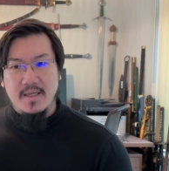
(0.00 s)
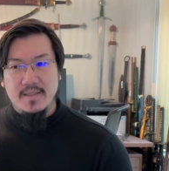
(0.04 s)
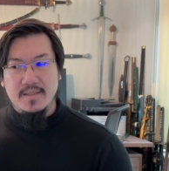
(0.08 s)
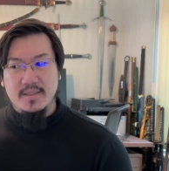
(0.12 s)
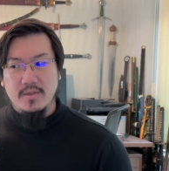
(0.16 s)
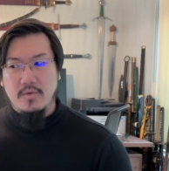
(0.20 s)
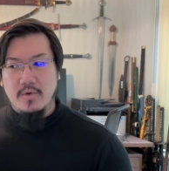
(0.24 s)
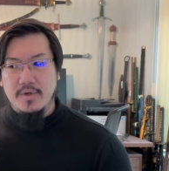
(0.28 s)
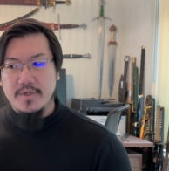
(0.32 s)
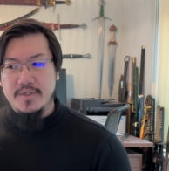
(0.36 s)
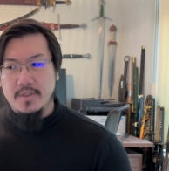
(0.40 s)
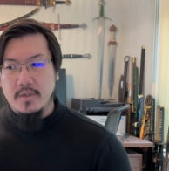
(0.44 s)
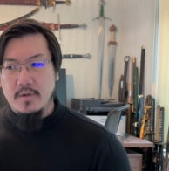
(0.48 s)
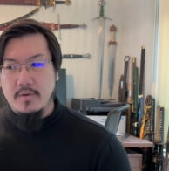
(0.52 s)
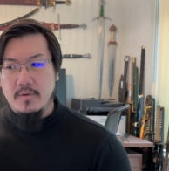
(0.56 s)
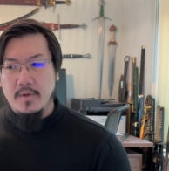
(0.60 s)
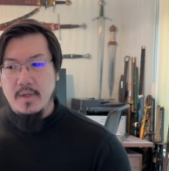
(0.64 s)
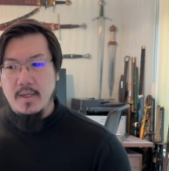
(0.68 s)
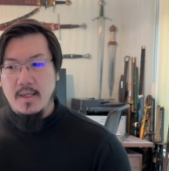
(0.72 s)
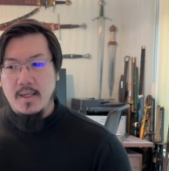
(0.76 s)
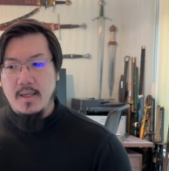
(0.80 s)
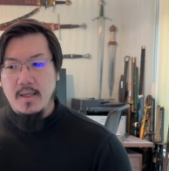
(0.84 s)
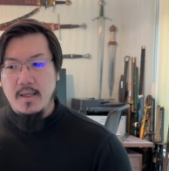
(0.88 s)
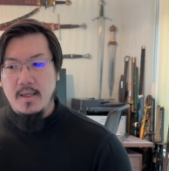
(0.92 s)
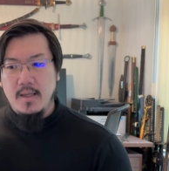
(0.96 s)
as the original,
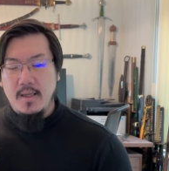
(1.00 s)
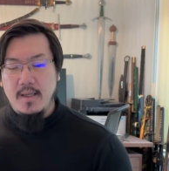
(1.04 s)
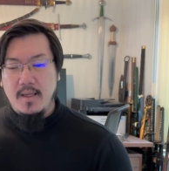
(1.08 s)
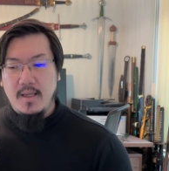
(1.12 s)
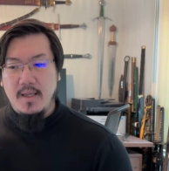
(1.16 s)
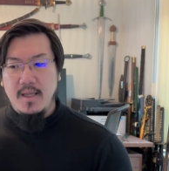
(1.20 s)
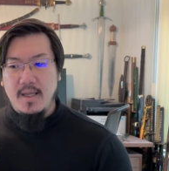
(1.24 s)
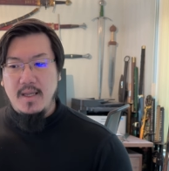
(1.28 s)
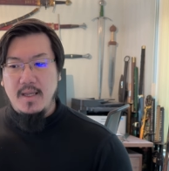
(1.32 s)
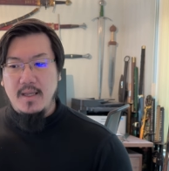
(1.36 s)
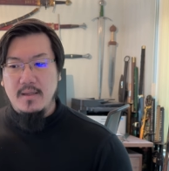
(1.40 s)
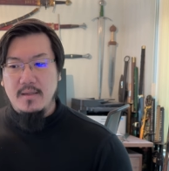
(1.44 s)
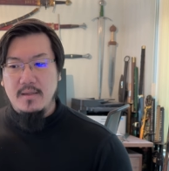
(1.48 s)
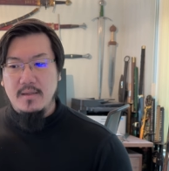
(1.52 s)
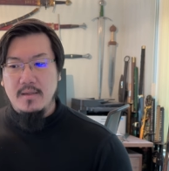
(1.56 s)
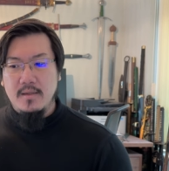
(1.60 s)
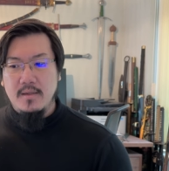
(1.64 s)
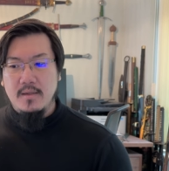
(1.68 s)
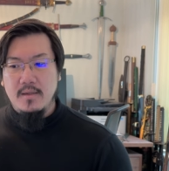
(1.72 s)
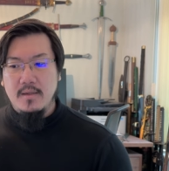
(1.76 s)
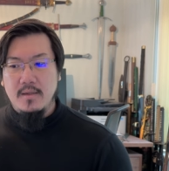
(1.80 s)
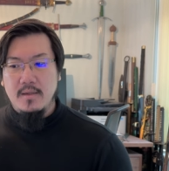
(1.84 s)
and